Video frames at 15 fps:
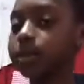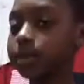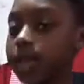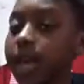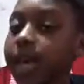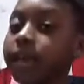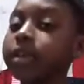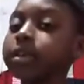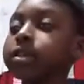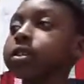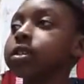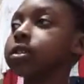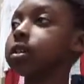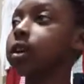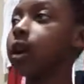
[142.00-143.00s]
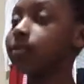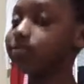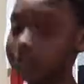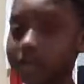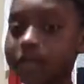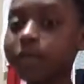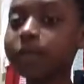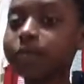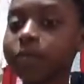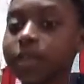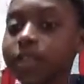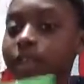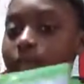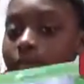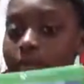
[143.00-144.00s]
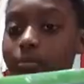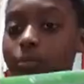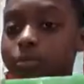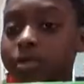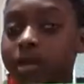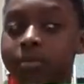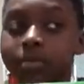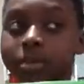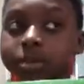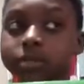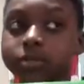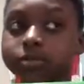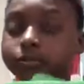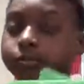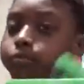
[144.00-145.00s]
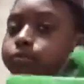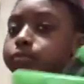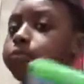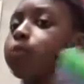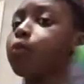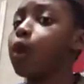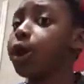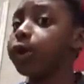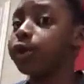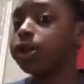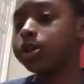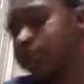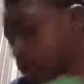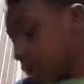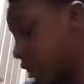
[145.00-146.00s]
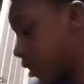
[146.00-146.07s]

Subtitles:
yeah, I'm gonna repeat that one more time because why not?